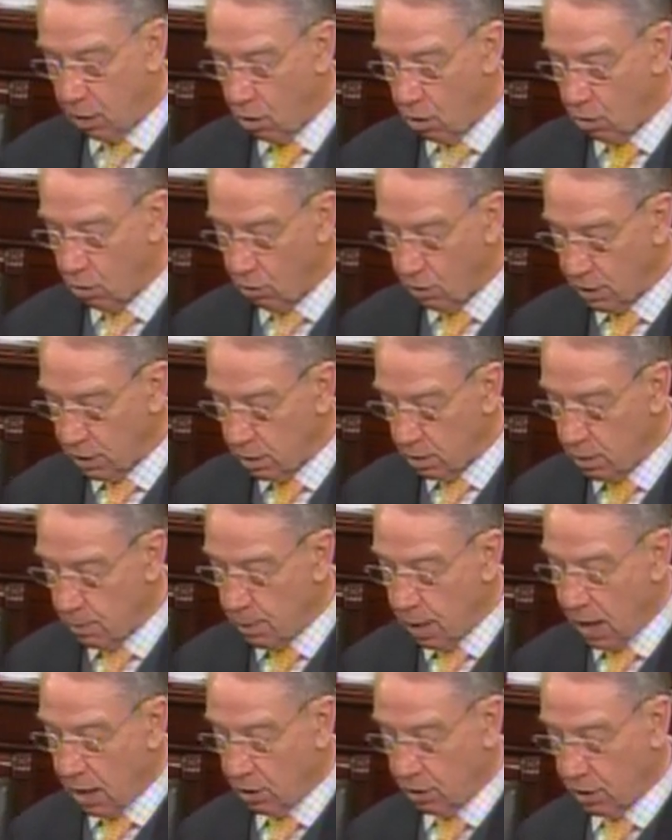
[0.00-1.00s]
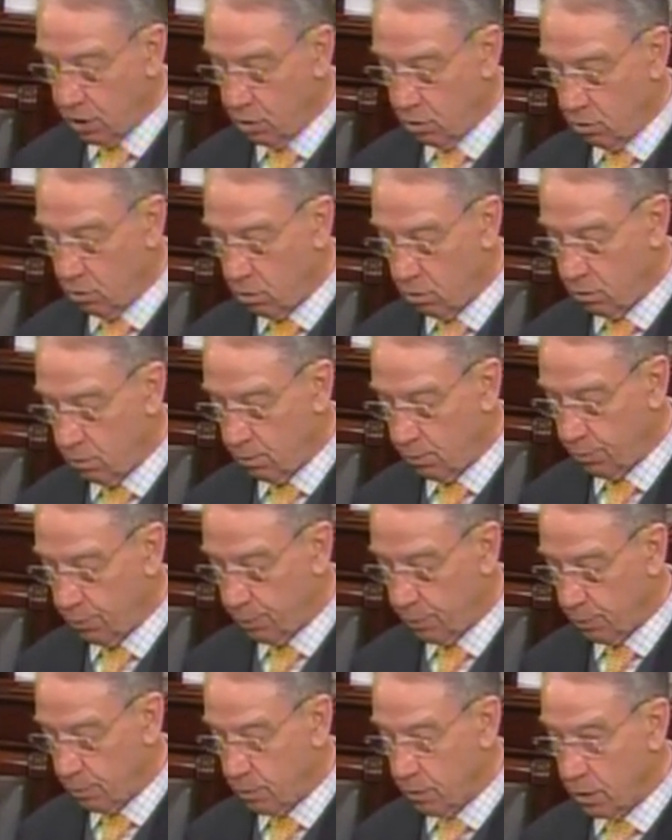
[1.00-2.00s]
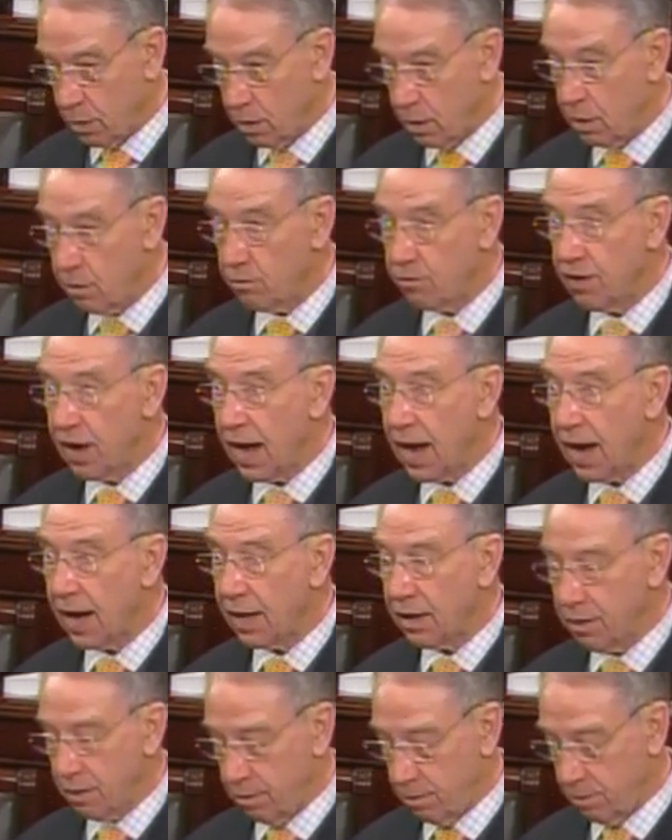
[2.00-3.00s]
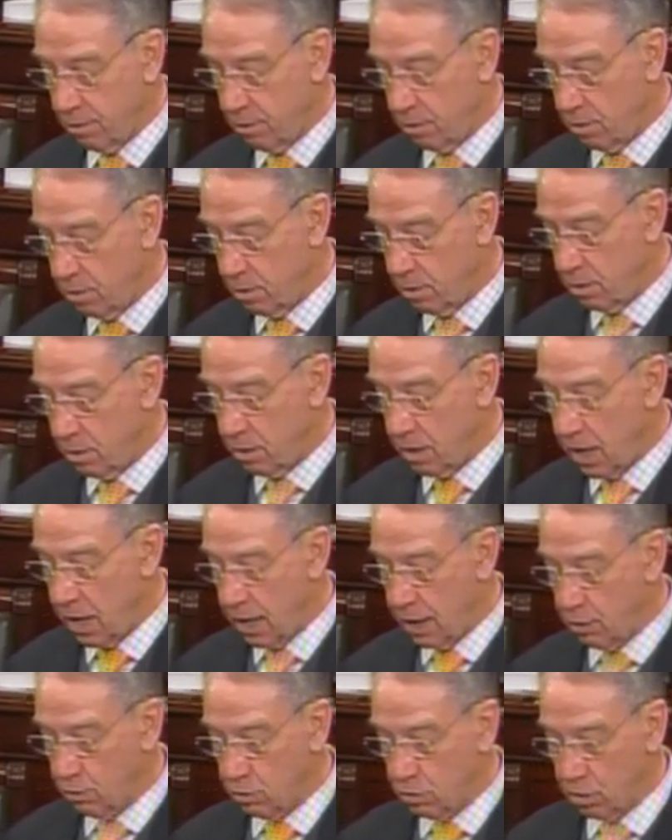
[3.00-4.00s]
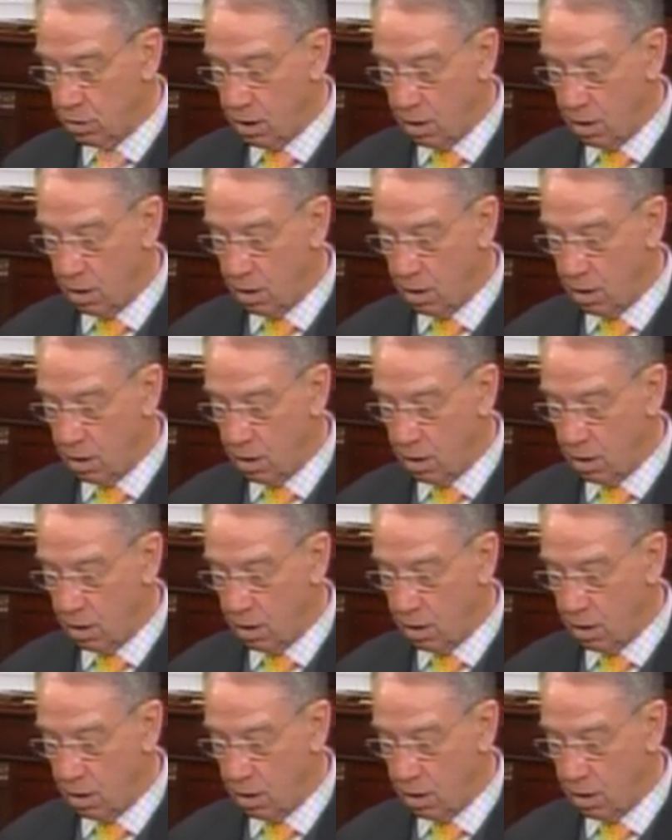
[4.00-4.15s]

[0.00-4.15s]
altering the molecule. In fact, the Iowa